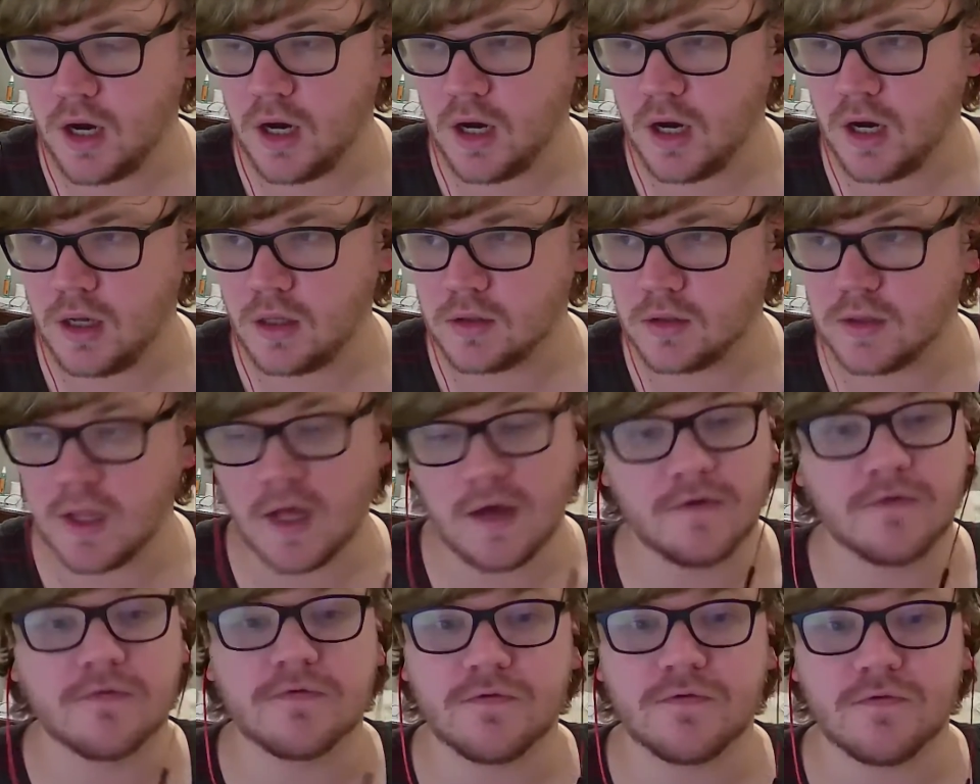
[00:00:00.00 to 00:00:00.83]

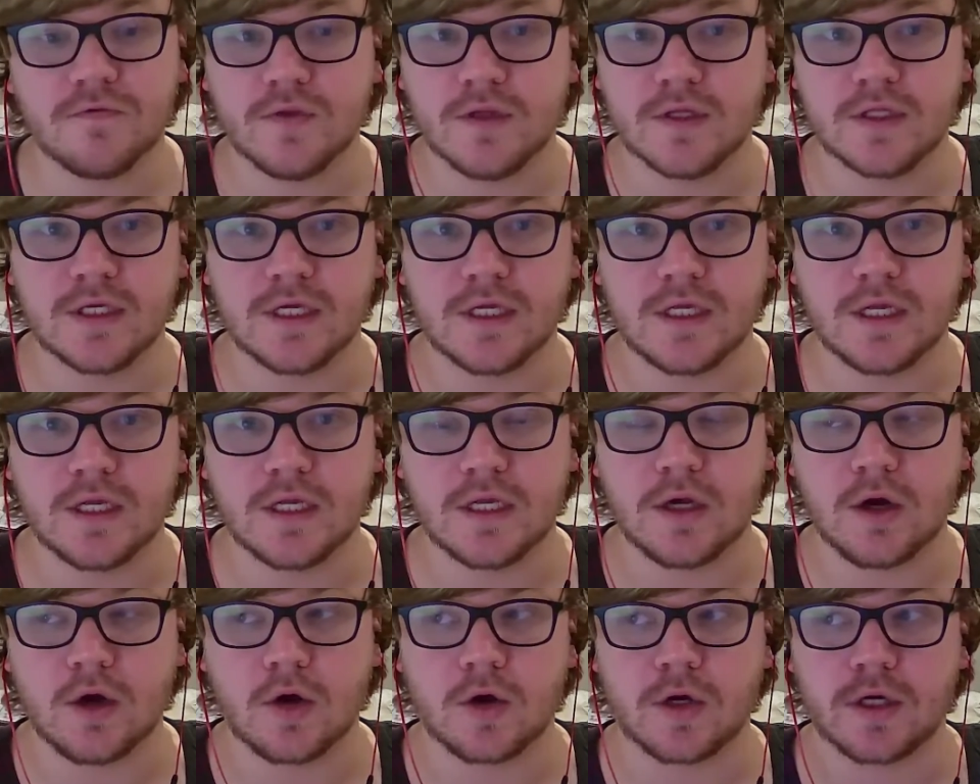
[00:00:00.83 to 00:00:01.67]
love the DDD
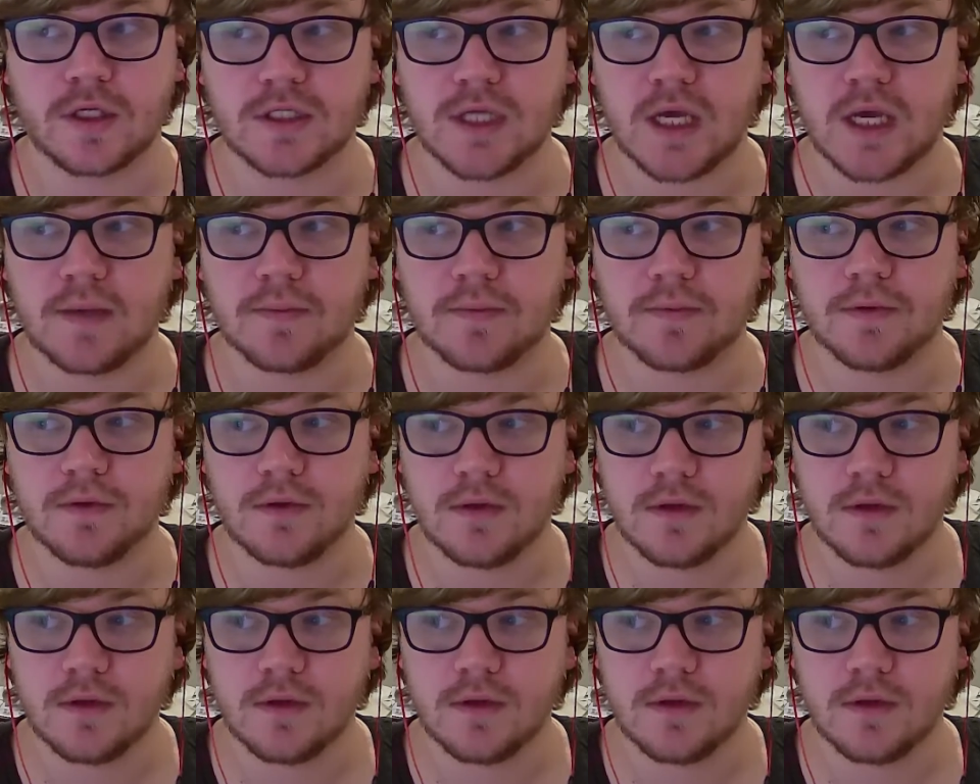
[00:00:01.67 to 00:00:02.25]
archetype.